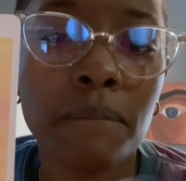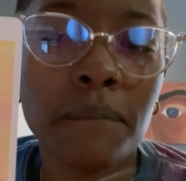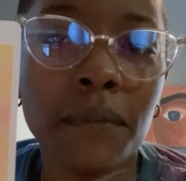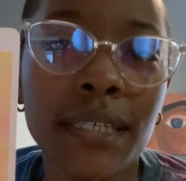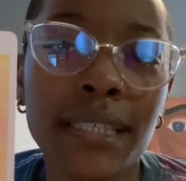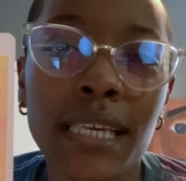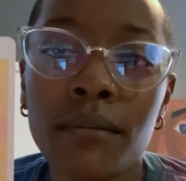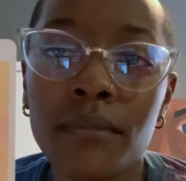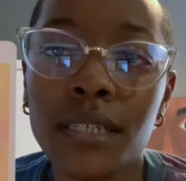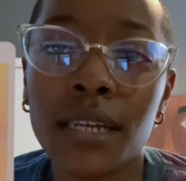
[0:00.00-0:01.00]
this
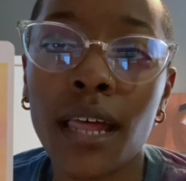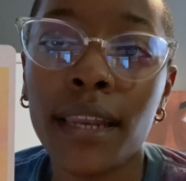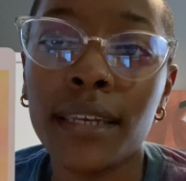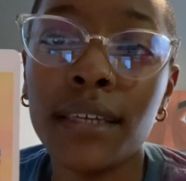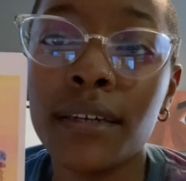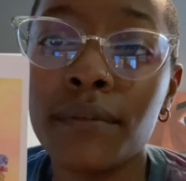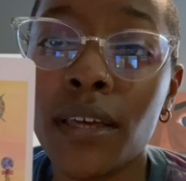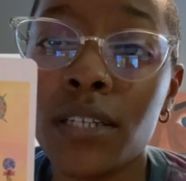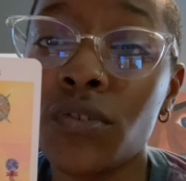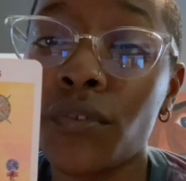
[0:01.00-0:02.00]
image and idea
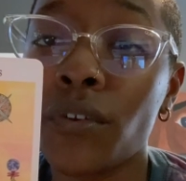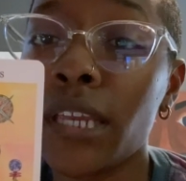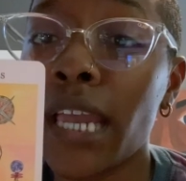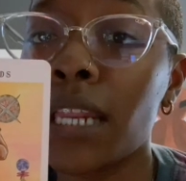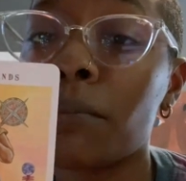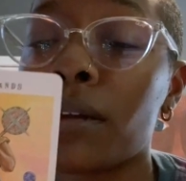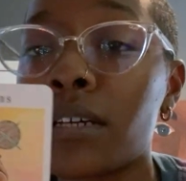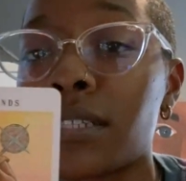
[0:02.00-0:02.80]
that you've created, because